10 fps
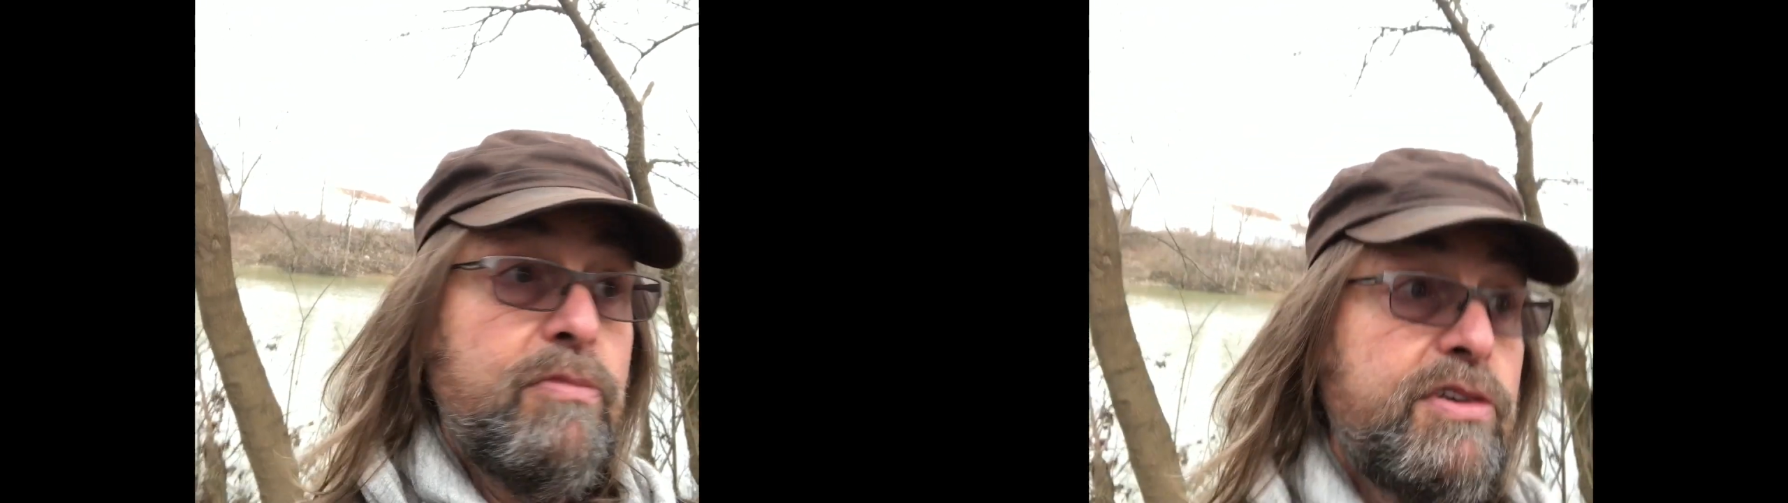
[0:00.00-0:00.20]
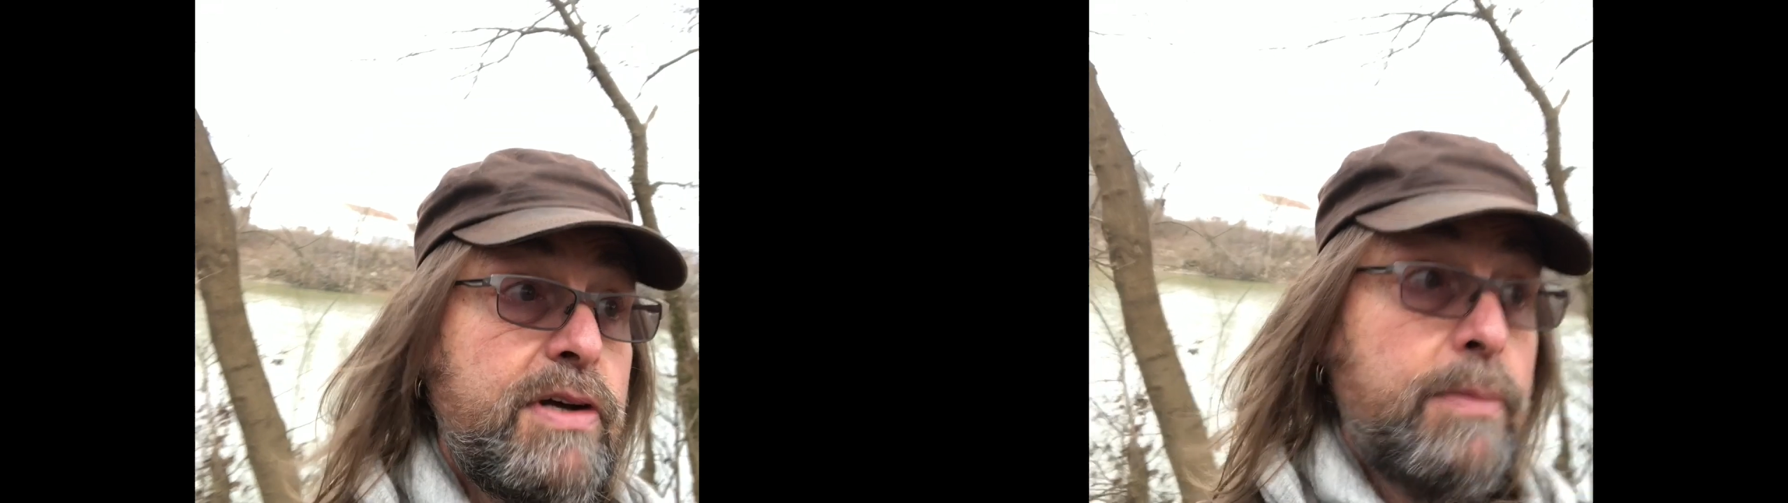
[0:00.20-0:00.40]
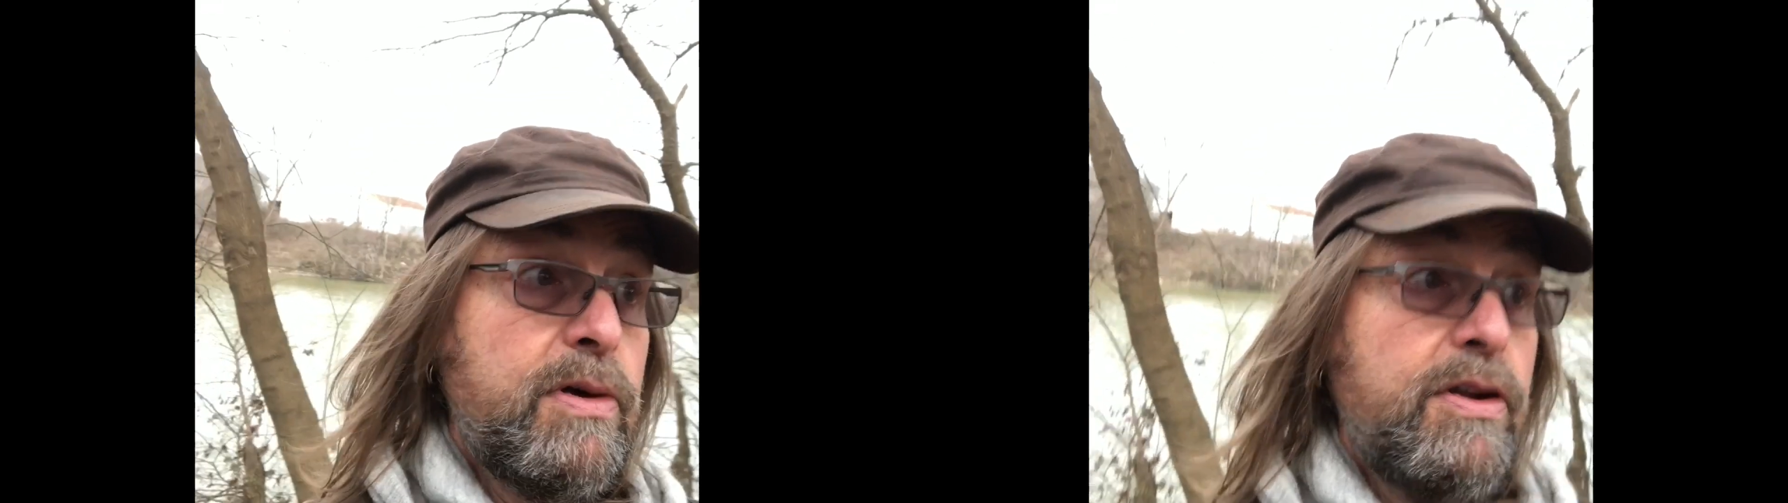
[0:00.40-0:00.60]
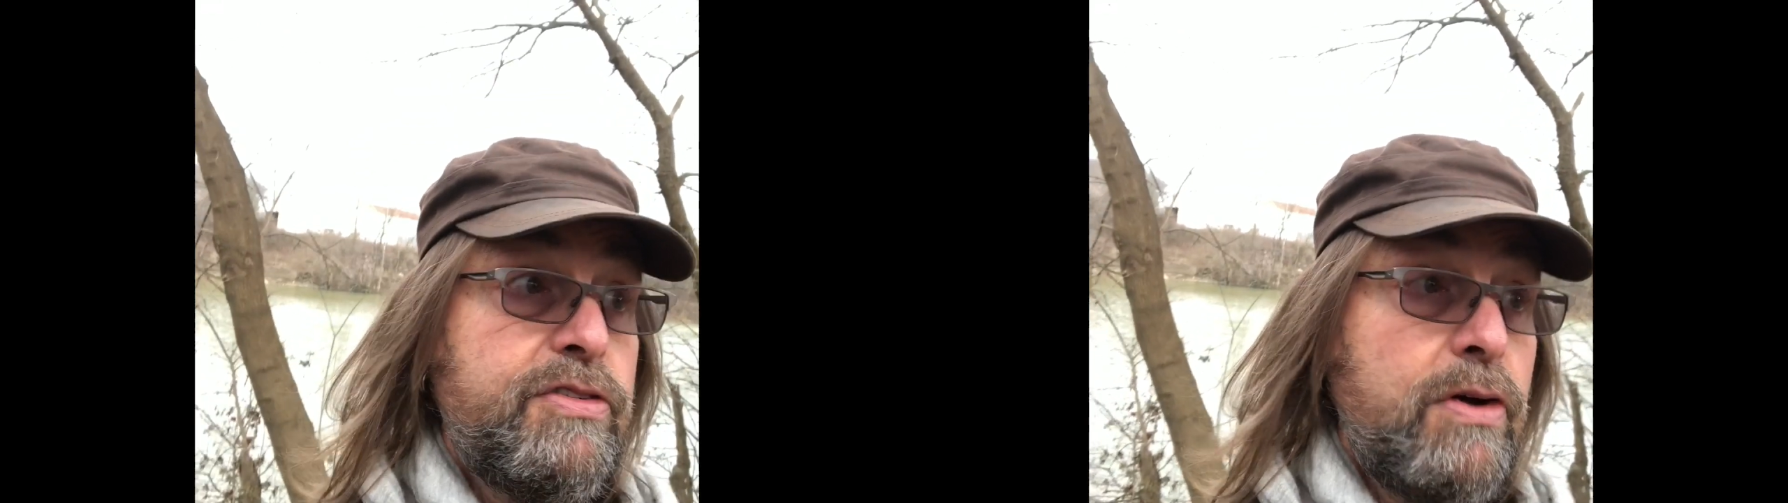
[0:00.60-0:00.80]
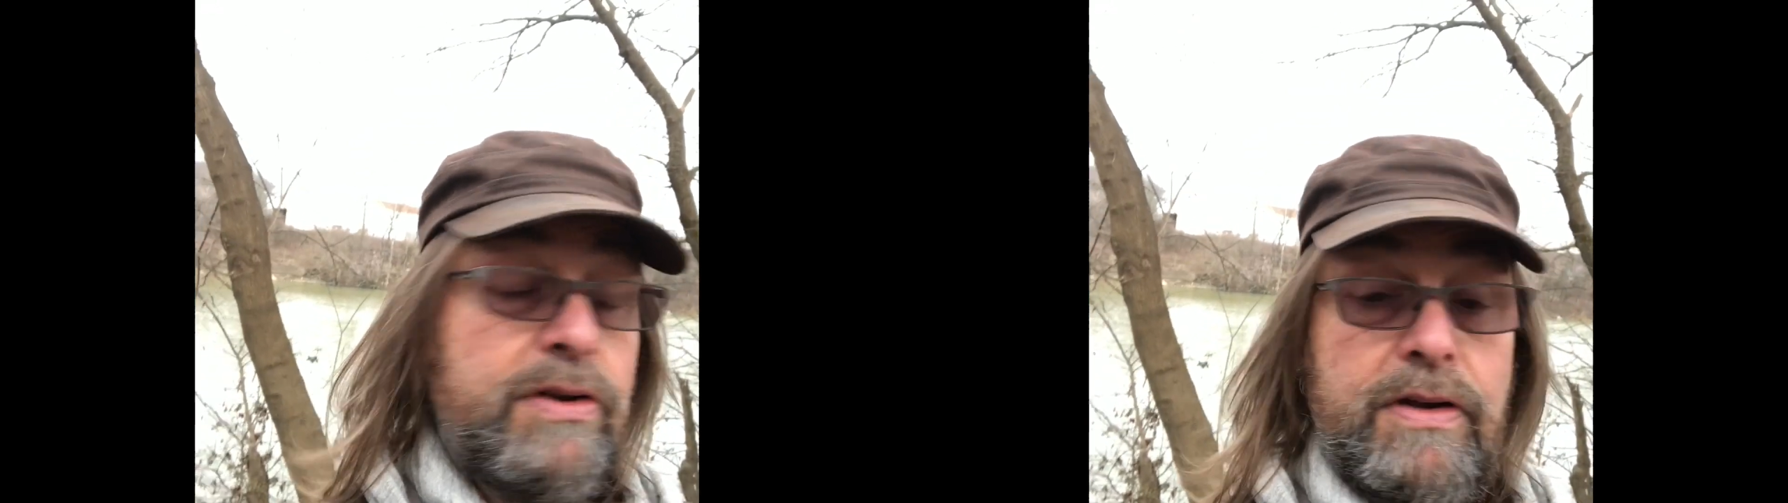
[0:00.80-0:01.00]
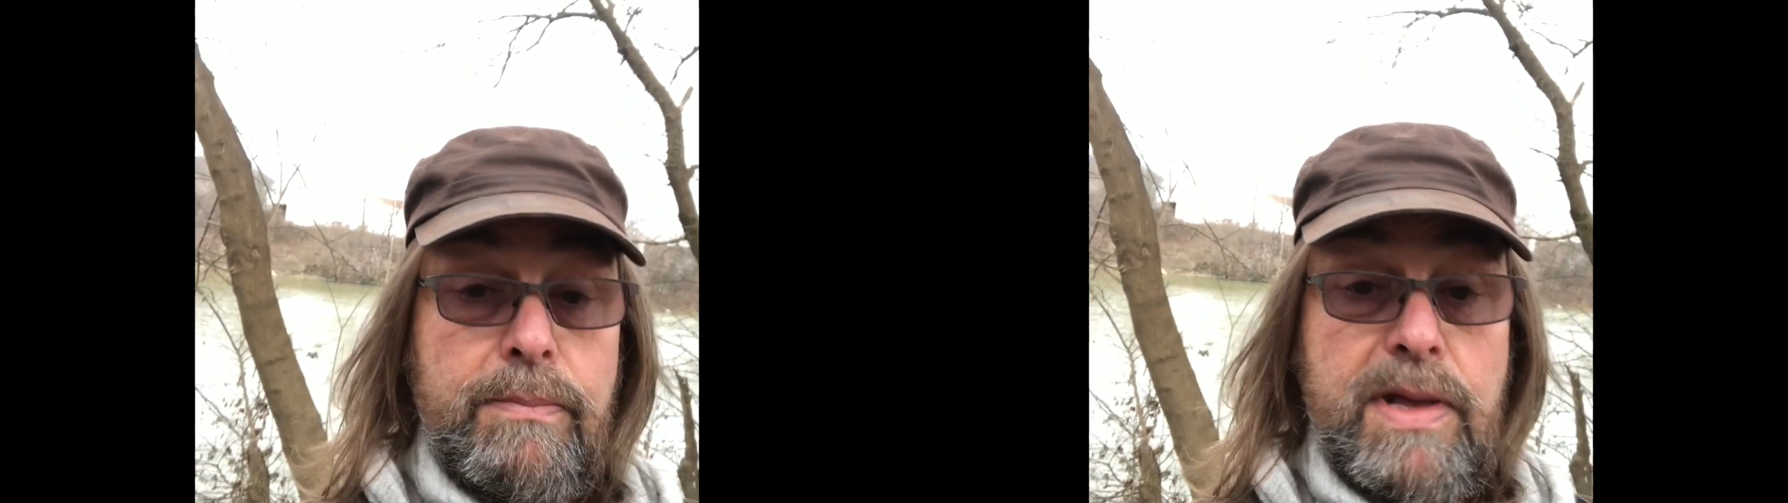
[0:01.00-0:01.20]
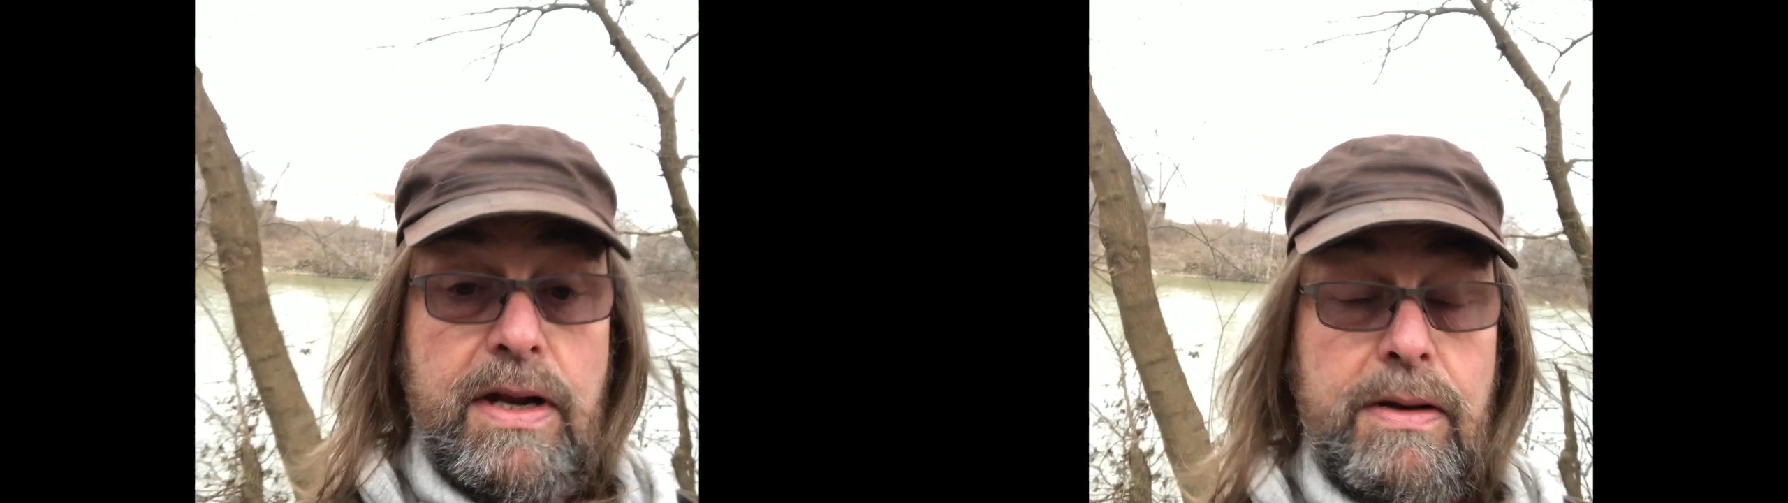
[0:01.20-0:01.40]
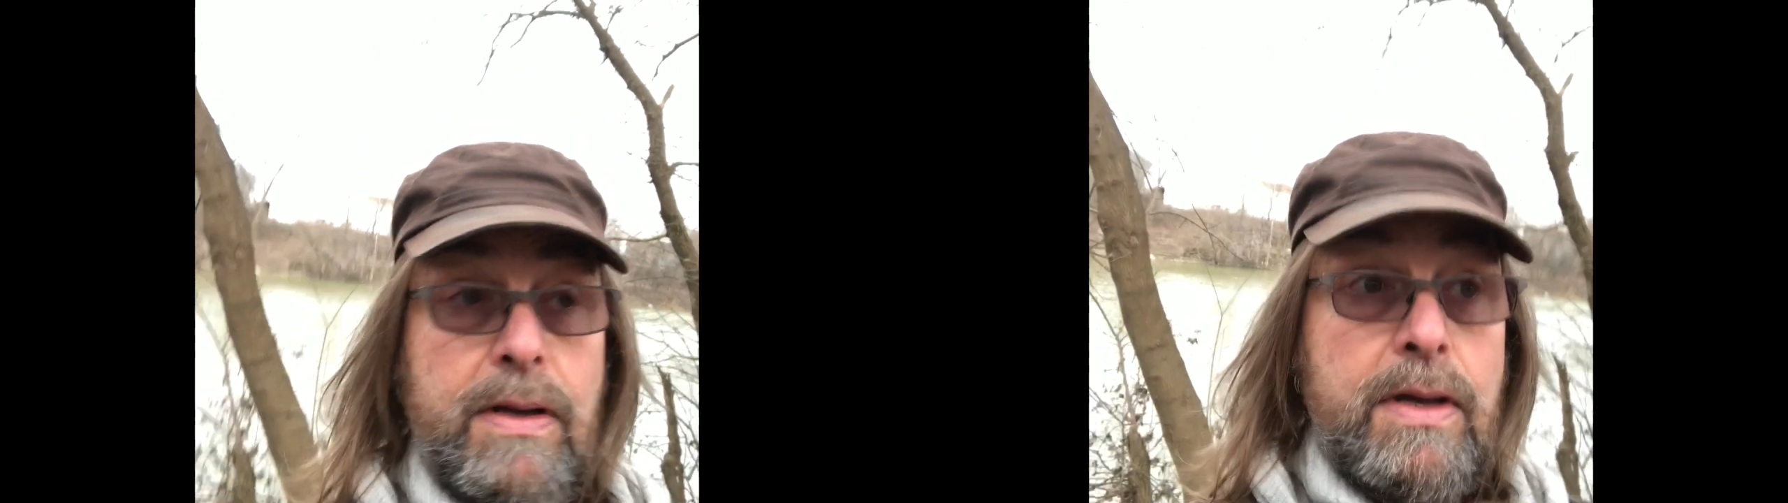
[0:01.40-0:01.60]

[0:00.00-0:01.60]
which I'm going to show you in a minute.